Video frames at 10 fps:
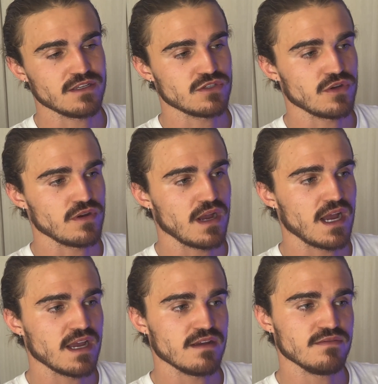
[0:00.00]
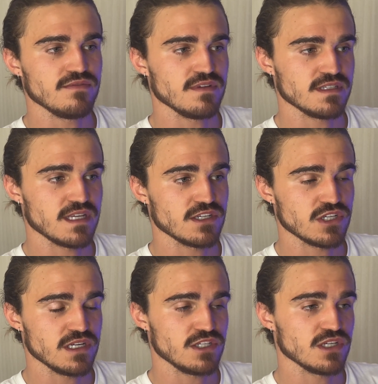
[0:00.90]
so I've
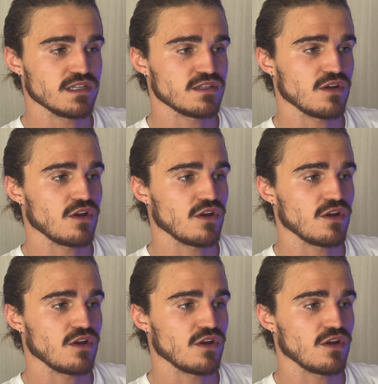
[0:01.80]
essentially just